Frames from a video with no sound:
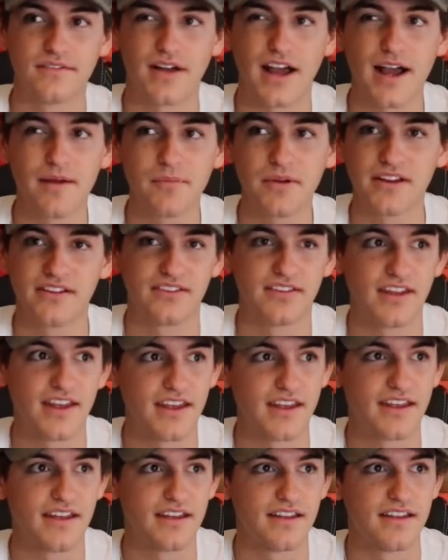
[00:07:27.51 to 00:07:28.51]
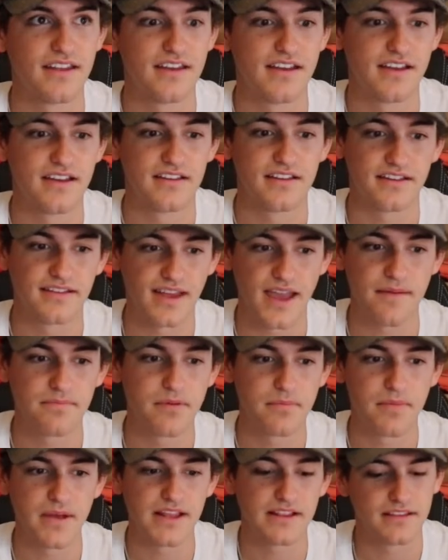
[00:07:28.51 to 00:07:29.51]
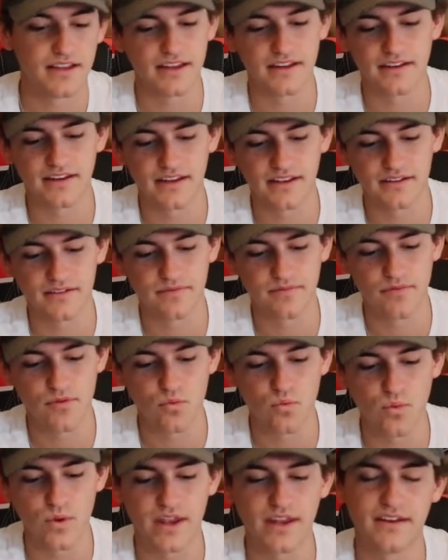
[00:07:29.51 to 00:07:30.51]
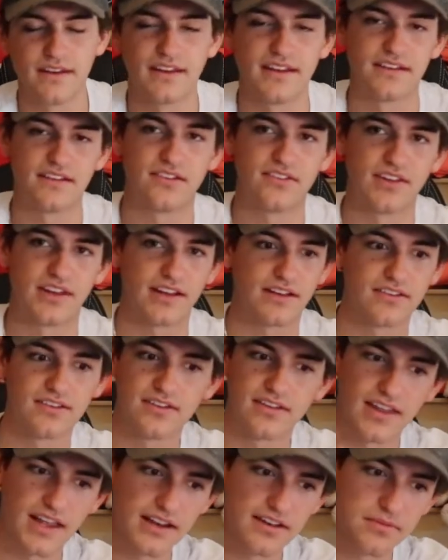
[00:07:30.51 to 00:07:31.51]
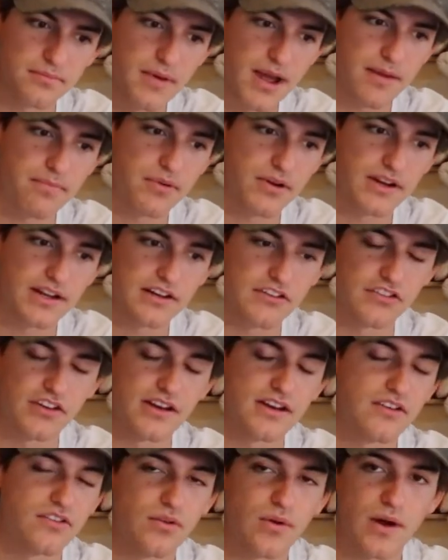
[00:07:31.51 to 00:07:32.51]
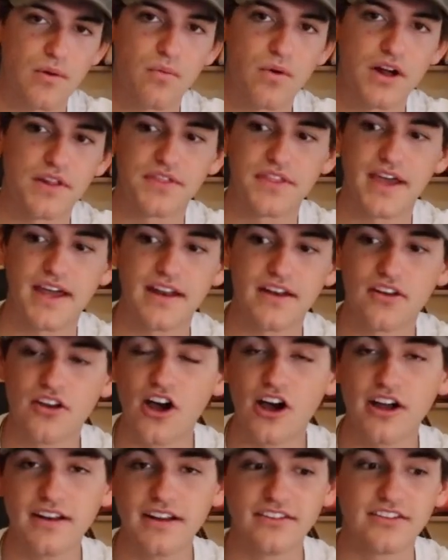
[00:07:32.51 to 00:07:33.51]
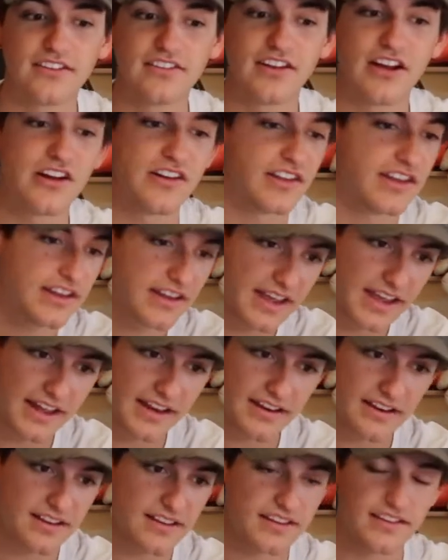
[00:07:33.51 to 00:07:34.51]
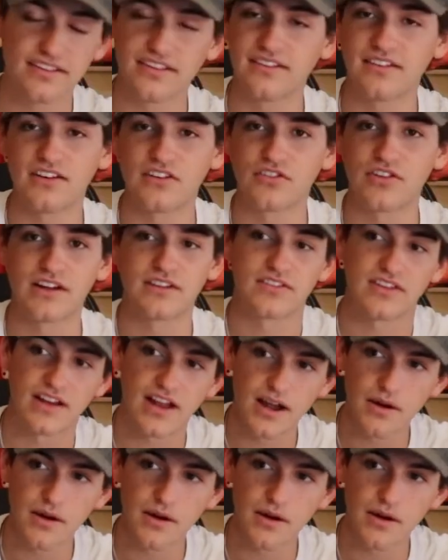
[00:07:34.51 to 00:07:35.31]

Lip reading: I'm gonna say the Tampa Bay Lightning win in 6. That is my prediction. Do I want that? Not necessarily. And this is interesting.